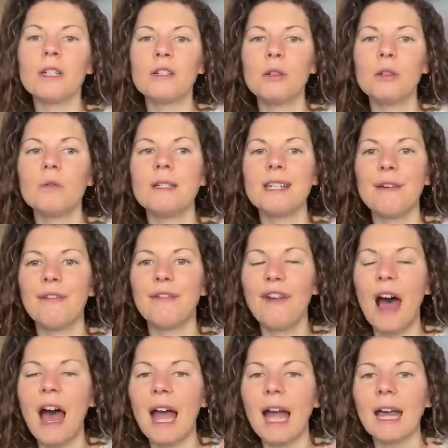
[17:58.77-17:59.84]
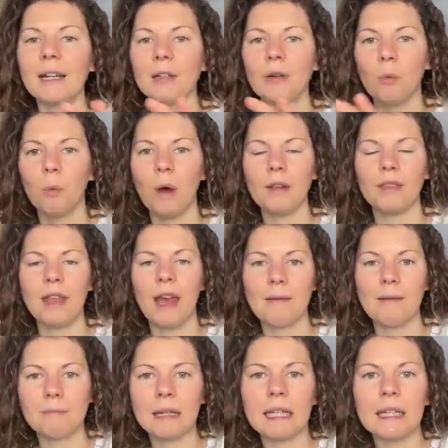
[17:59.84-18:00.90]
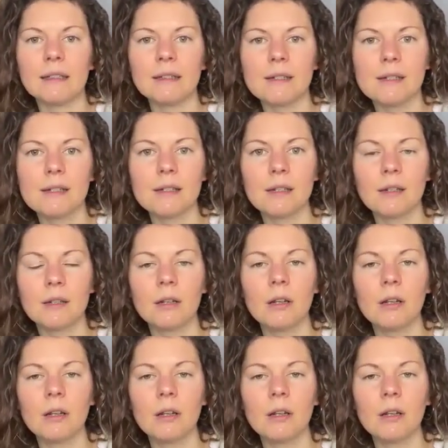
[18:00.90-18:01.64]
to define what that means.